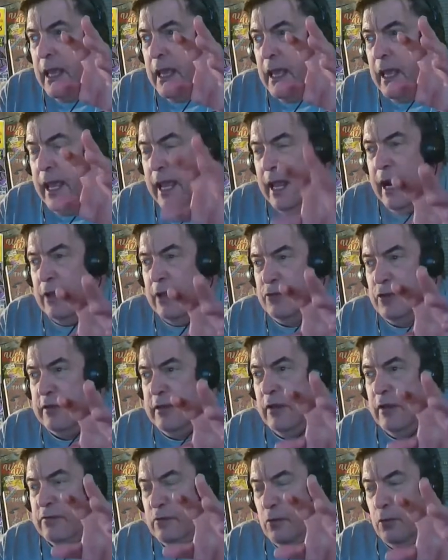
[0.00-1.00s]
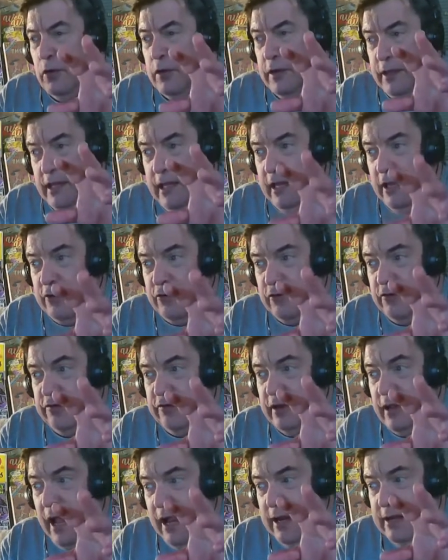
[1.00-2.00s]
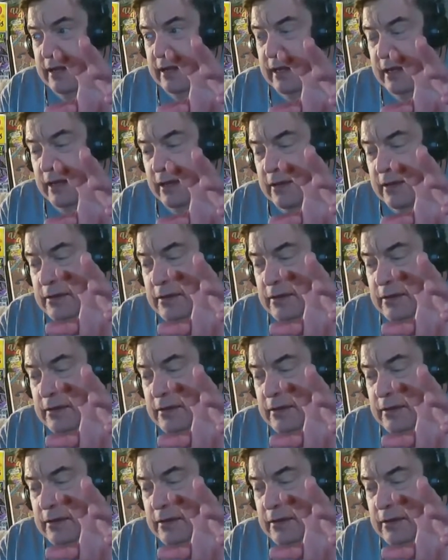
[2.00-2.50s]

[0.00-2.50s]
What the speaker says: Yeah, and I thought that was a really interesting idea.